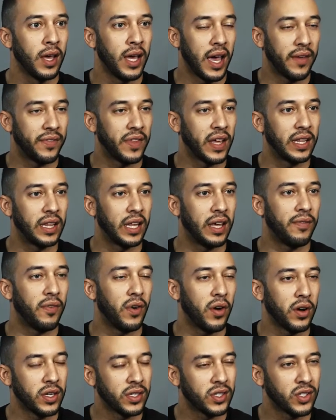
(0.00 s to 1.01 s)
If they live
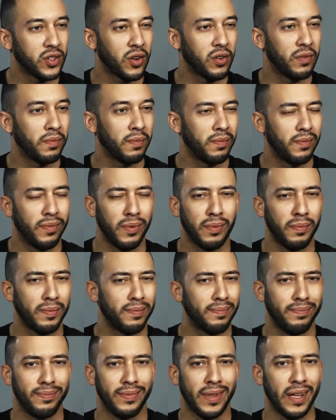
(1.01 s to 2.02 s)
on a certain,
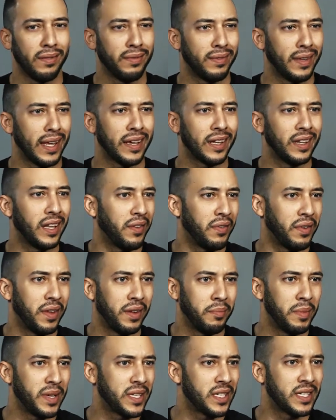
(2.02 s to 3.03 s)
they, they could live
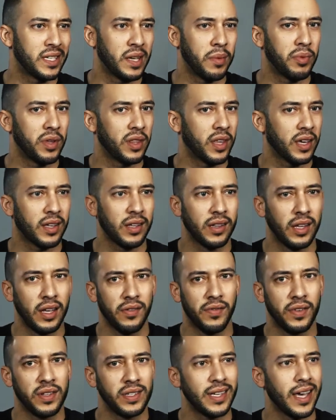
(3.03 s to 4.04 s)
in Mississippi, they could
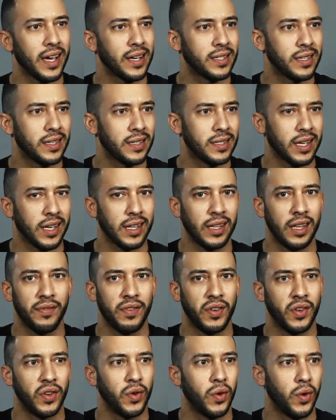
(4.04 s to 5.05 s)
live in Texas, they could live
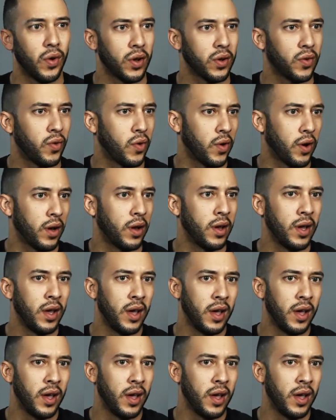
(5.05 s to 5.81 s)
in New York or